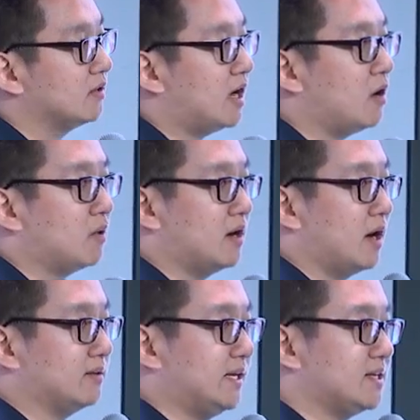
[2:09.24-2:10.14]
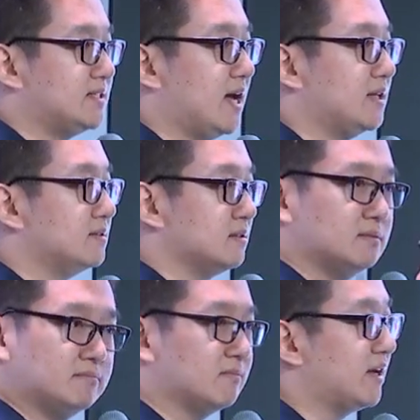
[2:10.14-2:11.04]
out our data sets,
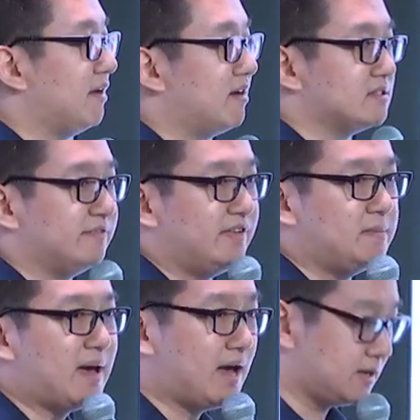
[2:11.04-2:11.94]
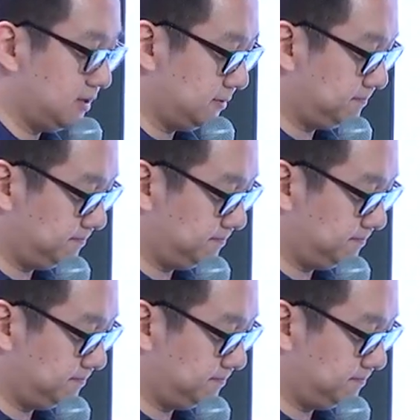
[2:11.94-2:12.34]
give us feedback.